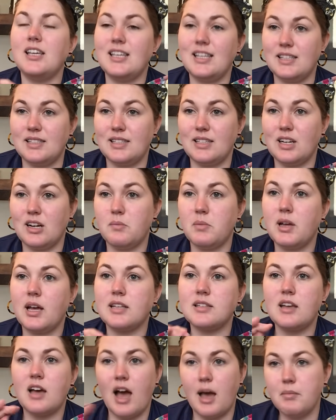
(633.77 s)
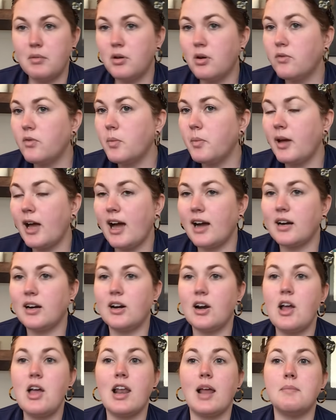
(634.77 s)
easier because I'm an
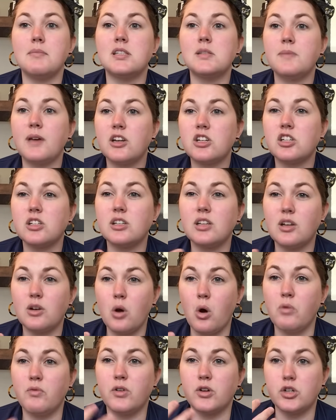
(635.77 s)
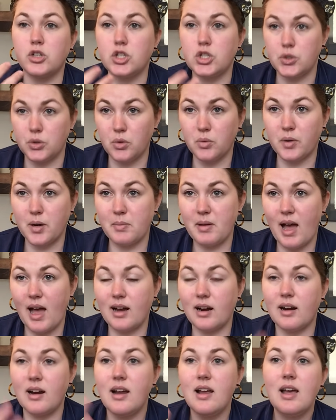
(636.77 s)
overpacker and I'm especially an over jewelry
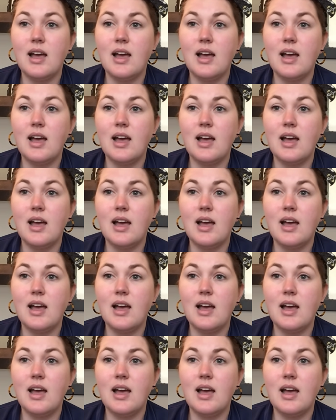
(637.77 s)
packer.